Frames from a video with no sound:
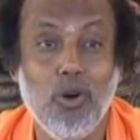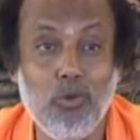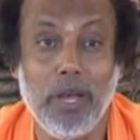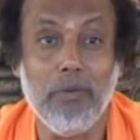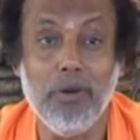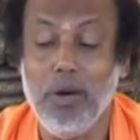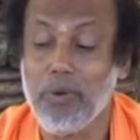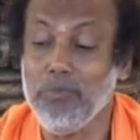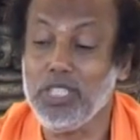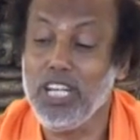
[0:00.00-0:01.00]
Wave.
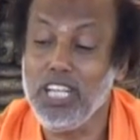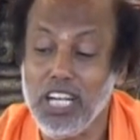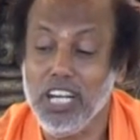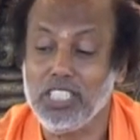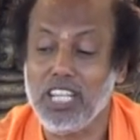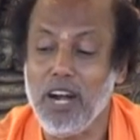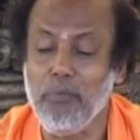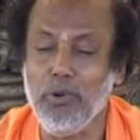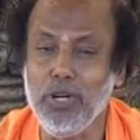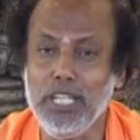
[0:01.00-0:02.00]
From the little
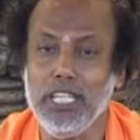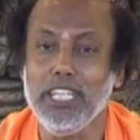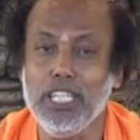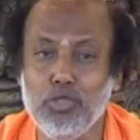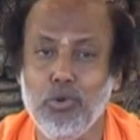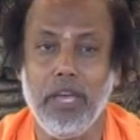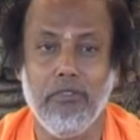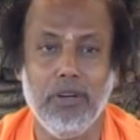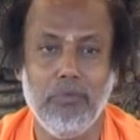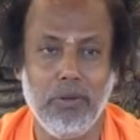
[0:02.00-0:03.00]
standpoint, it is wave.